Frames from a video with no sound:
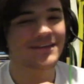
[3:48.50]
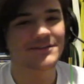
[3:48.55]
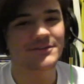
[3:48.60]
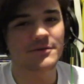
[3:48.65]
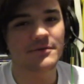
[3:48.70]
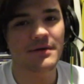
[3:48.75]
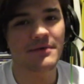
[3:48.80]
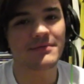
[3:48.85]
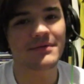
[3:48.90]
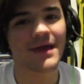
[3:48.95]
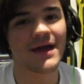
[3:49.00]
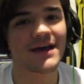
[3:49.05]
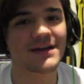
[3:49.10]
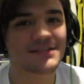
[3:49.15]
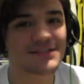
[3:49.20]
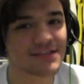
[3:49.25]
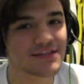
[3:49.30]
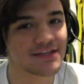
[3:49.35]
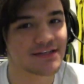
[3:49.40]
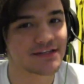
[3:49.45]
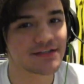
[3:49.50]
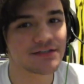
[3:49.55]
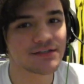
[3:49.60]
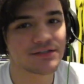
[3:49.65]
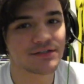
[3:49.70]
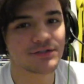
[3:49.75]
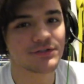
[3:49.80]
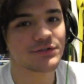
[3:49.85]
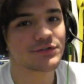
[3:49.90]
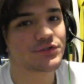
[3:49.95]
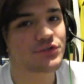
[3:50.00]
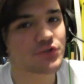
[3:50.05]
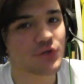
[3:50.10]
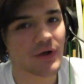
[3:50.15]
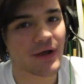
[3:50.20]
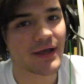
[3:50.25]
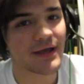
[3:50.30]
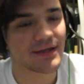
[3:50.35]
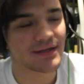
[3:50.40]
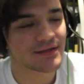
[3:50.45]
You may be asking...
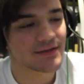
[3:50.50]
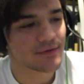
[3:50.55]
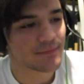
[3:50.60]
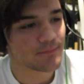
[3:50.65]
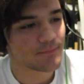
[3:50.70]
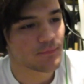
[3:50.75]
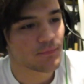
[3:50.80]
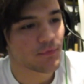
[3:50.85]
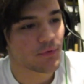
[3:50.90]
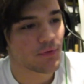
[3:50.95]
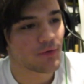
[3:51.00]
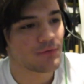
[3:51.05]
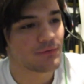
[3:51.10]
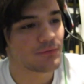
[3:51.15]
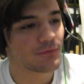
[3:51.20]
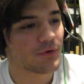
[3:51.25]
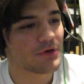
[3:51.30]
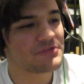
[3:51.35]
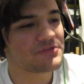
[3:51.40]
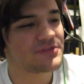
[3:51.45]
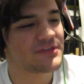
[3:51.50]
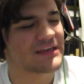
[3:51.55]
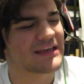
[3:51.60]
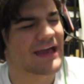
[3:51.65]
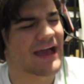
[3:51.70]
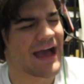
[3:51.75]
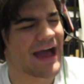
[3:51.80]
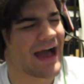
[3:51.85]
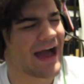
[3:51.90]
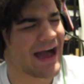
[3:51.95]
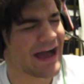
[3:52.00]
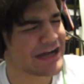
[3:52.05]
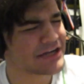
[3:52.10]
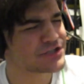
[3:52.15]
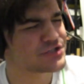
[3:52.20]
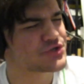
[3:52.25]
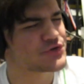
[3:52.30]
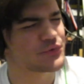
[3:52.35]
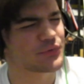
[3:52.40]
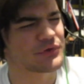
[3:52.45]
Trey, what the
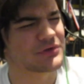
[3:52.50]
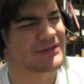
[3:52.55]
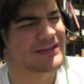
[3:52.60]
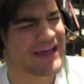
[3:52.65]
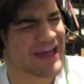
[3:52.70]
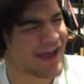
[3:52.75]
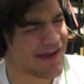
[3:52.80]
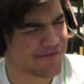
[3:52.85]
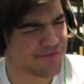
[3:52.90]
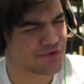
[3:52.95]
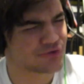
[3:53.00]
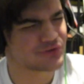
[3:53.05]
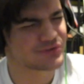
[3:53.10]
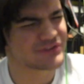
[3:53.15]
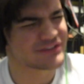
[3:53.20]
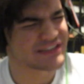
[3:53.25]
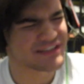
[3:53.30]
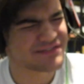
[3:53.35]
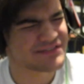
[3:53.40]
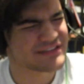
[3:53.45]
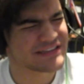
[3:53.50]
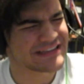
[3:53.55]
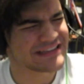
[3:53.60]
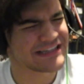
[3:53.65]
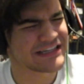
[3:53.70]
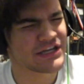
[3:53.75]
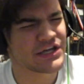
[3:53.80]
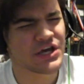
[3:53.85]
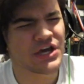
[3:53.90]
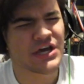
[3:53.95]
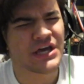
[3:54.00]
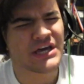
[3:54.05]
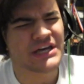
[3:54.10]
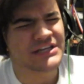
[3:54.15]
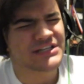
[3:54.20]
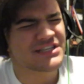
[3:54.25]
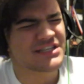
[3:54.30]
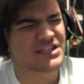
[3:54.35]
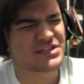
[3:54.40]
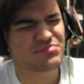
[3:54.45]
actual ever-living
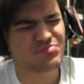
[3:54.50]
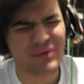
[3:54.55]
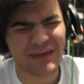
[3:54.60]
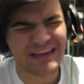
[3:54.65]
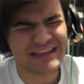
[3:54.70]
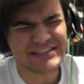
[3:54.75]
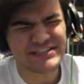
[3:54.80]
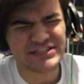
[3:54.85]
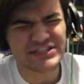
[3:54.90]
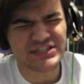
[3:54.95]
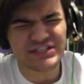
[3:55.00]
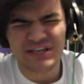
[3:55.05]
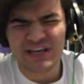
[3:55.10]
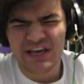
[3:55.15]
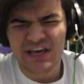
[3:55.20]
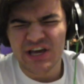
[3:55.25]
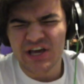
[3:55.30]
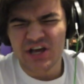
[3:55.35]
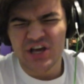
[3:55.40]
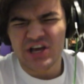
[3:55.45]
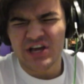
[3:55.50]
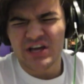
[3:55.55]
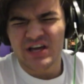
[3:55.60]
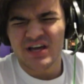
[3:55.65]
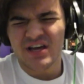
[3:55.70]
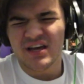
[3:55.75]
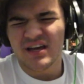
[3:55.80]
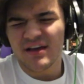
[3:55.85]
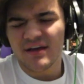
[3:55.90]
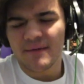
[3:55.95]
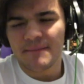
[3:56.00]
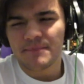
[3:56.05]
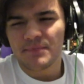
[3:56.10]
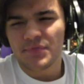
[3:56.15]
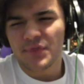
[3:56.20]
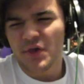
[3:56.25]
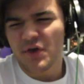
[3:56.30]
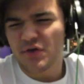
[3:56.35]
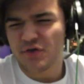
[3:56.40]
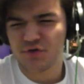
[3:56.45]
space
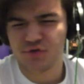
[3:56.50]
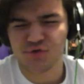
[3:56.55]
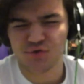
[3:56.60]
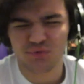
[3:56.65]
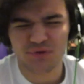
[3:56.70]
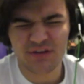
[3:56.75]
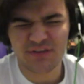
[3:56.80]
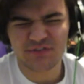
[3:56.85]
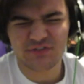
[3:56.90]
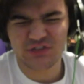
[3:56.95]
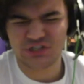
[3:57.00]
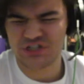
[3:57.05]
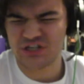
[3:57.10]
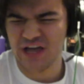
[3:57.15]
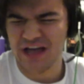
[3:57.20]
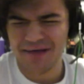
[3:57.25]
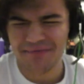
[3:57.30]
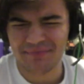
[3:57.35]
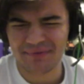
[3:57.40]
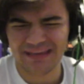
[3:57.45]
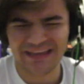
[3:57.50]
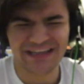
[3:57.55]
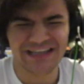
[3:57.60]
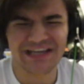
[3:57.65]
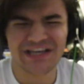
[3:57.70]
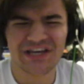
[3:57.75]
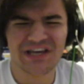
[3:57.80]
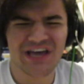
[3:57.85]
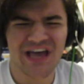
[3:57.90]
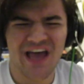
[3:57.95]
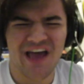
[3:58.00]
thrift shopping